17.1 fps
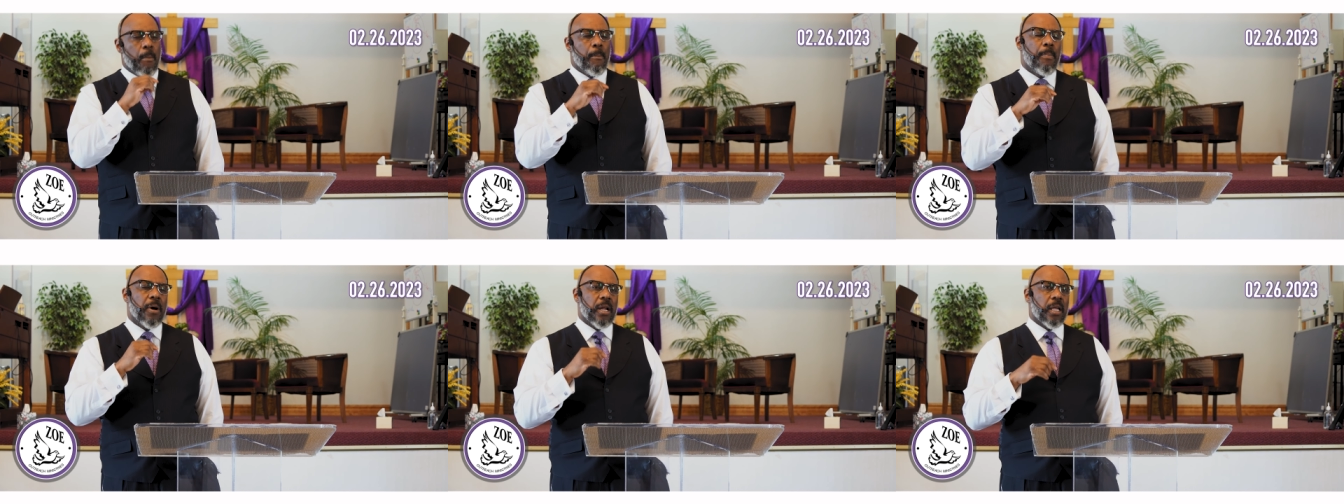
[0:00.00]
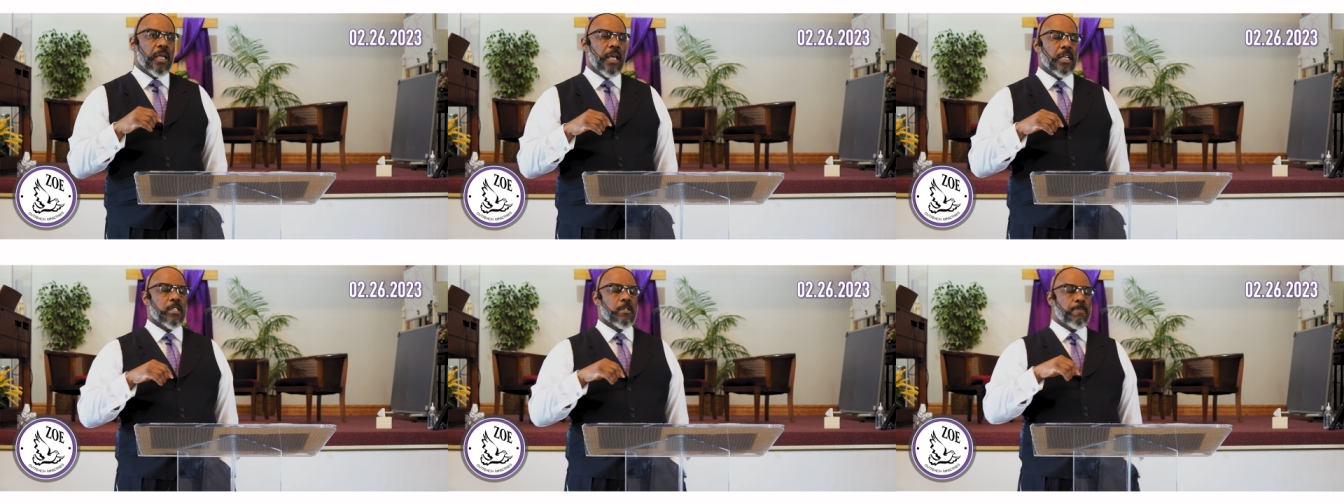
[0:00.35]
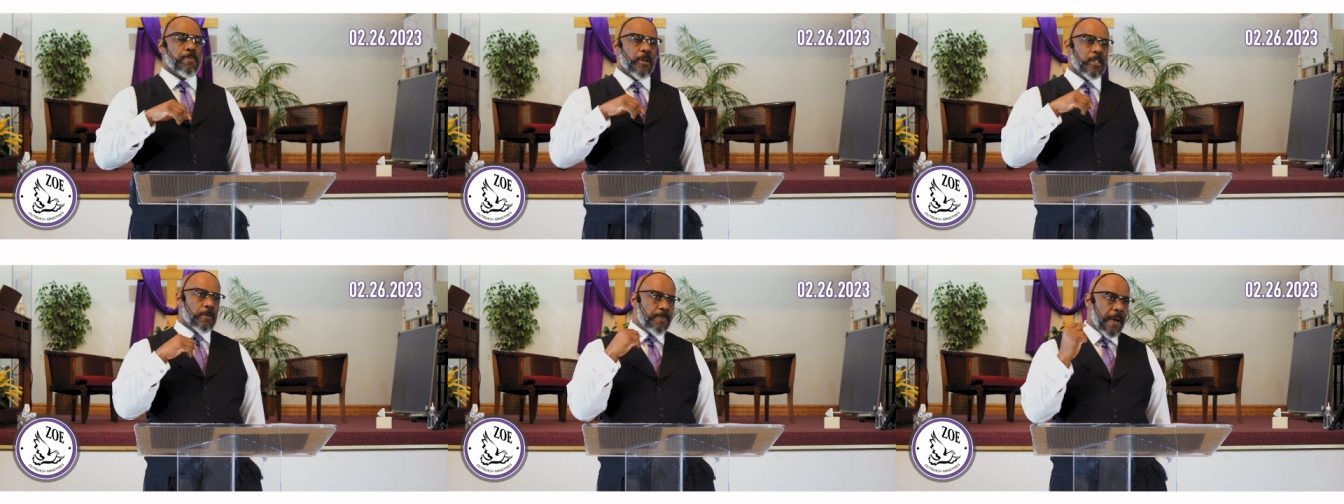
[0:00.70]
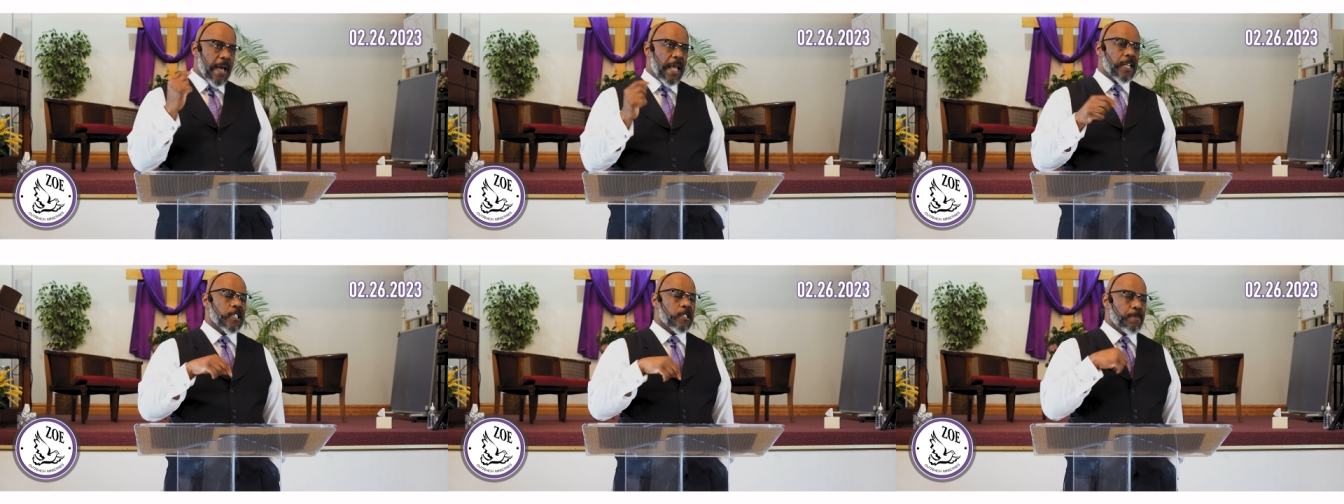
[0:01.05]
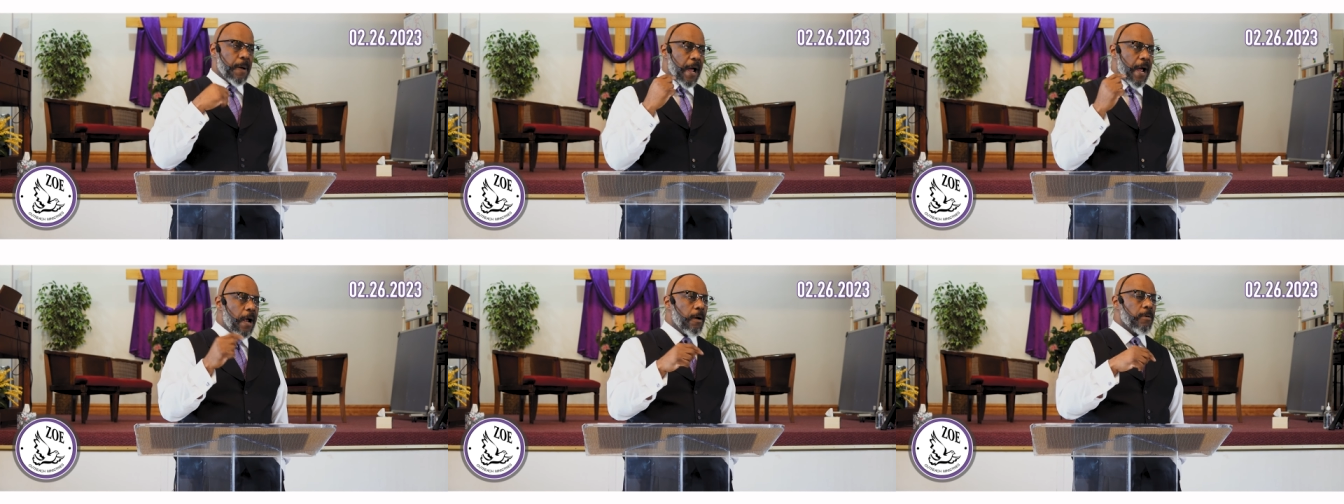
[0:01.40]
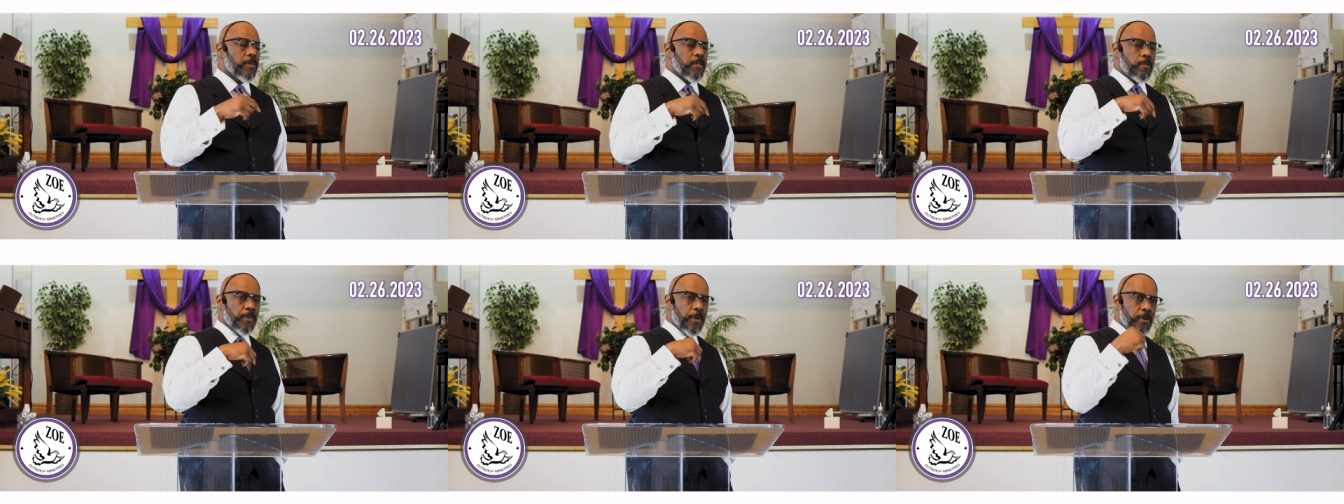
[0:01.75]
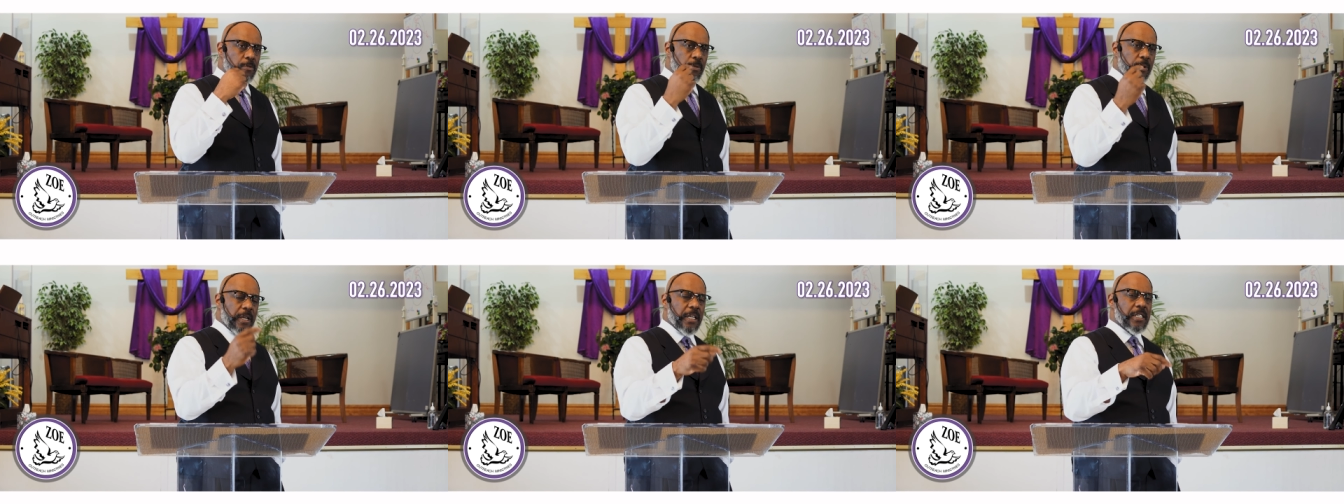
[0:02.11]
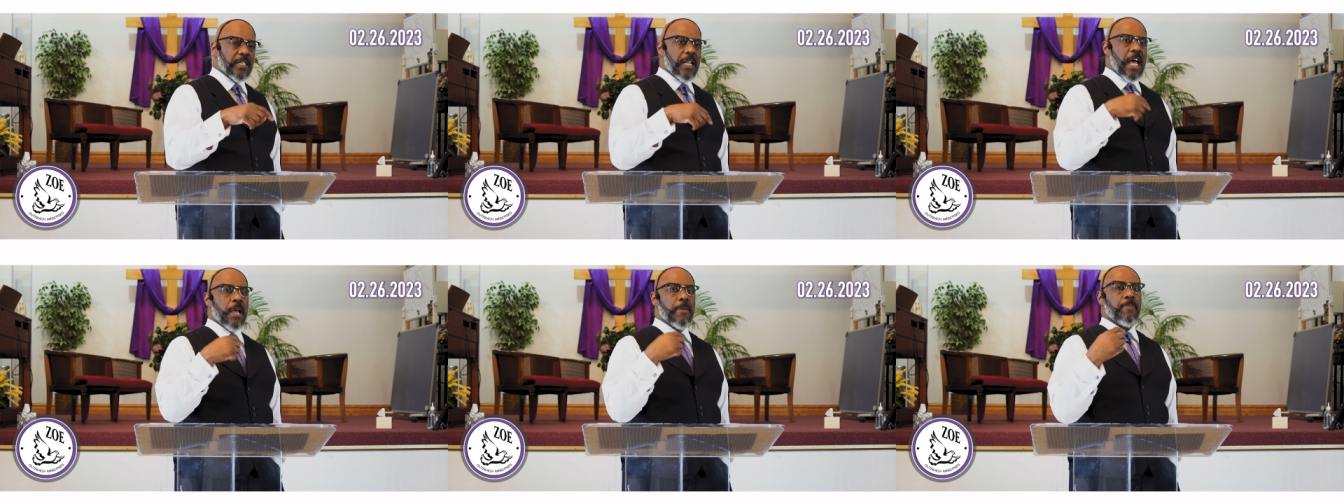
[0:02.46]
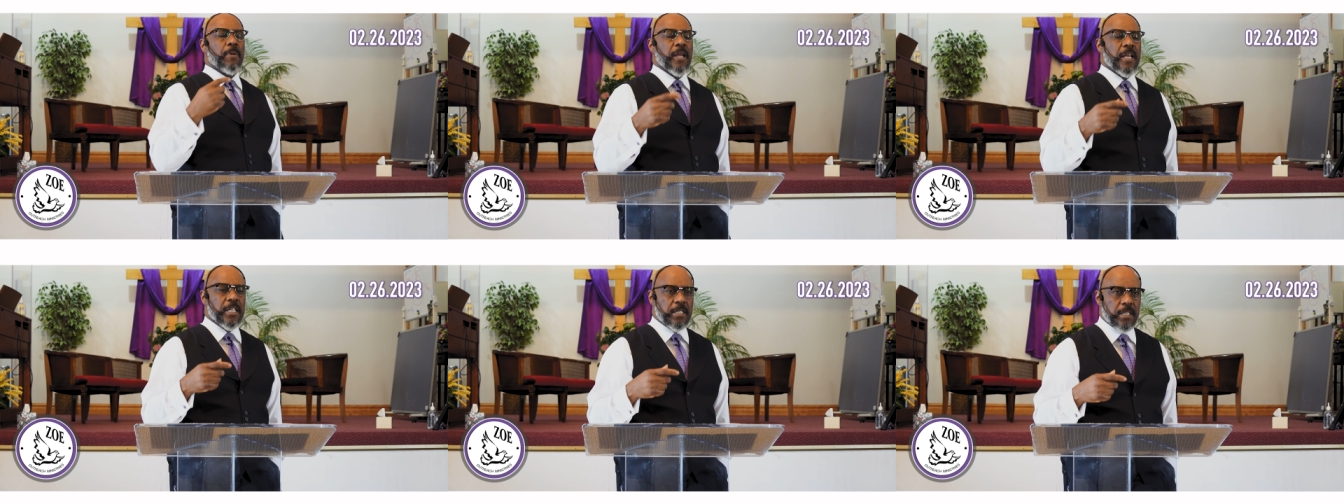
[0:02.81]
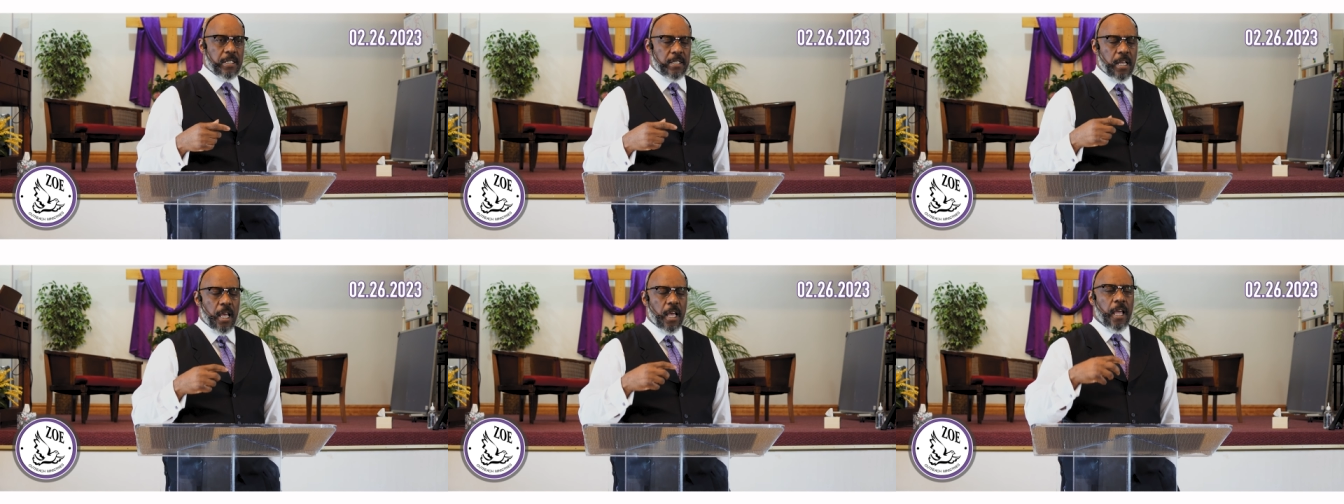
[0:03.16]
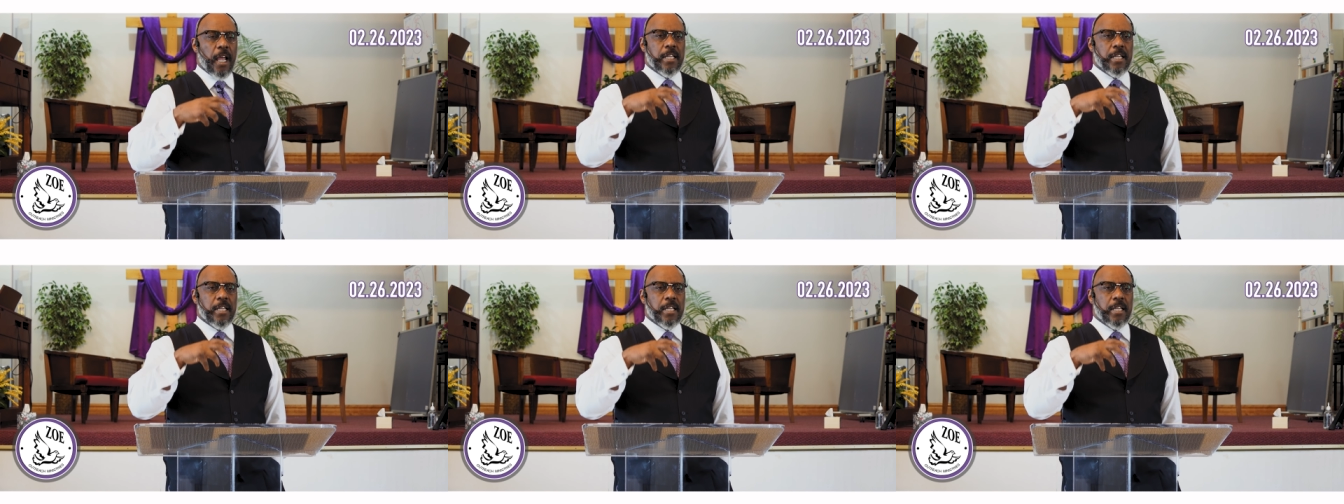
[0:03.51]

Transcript: but against principalities, powers, and spiritual kingdoms in high places.